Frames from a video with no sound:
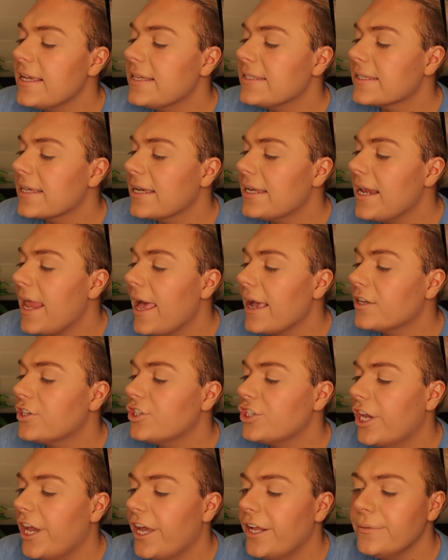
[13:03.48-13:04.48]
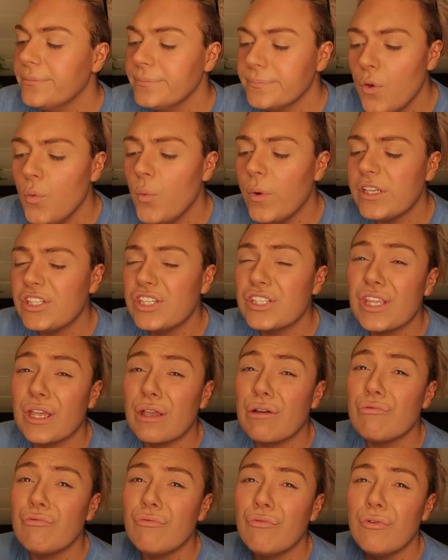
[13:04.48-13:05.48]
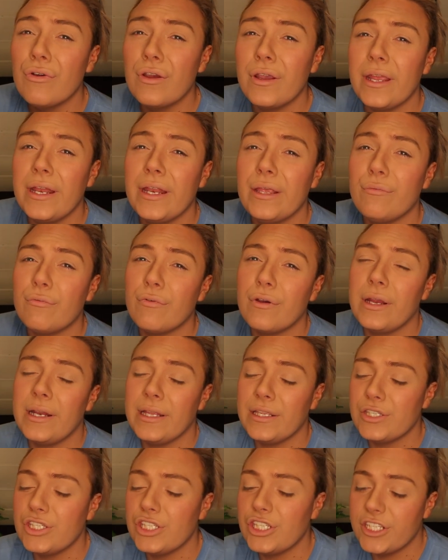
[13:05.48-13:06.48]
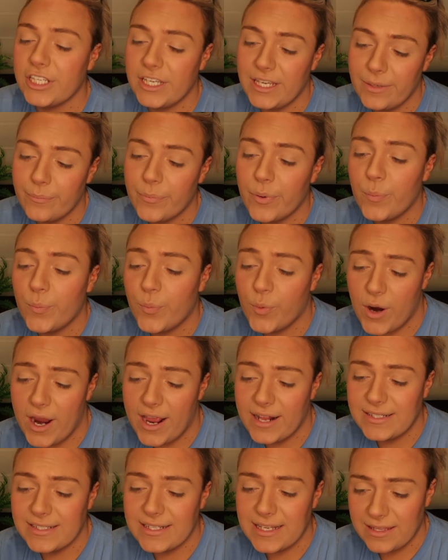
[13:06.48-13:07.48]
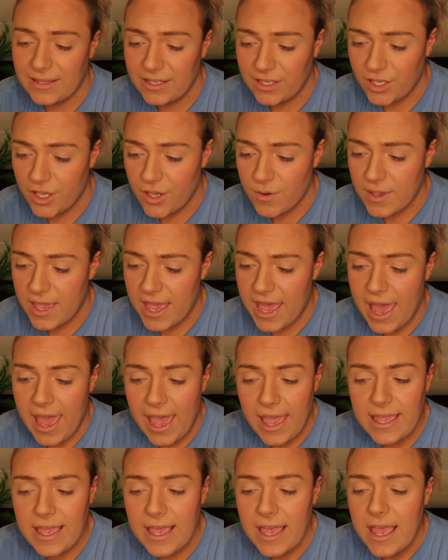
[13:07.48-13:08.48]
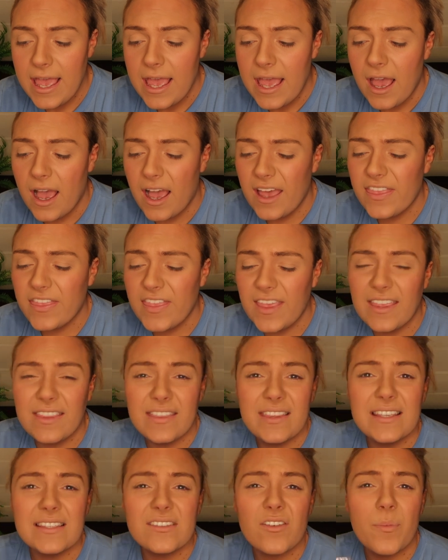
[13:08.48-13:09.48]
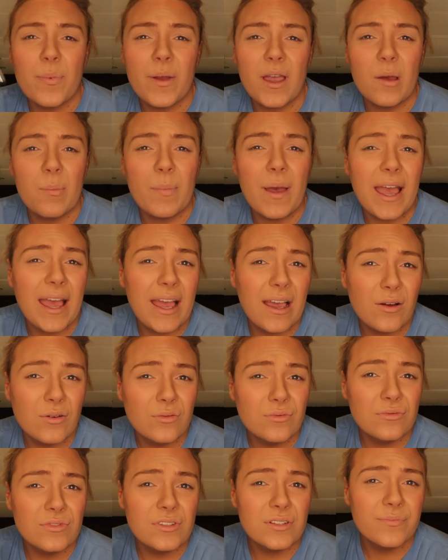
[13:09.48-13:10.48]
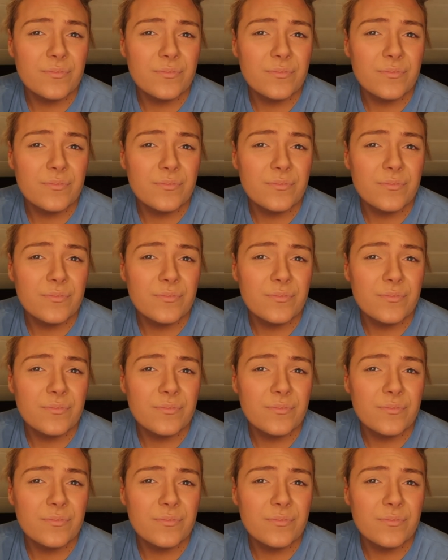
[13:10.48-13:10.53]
is Collection, which is like a really, really cheap brand in the UK. I think these are about £1.